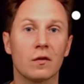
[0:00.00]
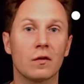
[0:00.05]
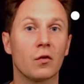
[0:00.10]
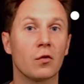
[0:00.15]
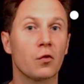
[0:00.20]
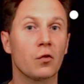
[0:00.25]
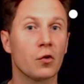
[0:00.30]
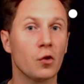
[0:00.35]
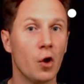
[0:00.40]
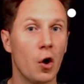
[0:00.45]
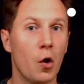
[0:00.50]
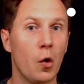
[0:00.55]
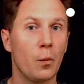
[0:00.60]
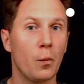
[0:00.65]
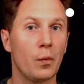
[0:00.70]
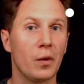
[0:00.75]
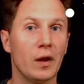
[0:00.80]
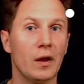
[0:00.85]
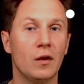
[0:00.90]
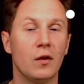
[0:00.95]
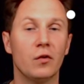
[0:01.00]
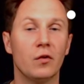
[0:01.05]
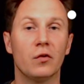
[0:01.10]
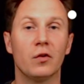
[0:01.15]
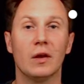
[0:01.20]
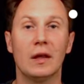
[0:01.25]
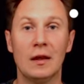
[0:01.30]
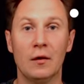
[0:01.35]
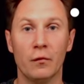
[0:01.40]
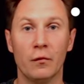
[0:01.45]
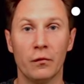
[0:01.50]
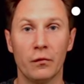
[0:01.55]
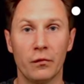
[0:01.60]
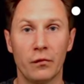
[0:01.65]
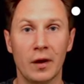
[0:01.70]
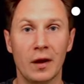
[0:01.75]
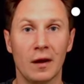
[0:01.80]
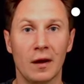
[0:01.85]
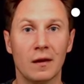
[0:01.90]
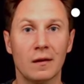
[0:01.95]
the slope is
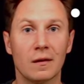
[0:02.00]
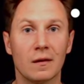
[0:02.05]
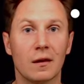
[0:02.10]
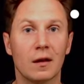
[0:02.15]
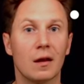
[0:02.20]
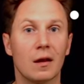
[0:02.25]
infinite,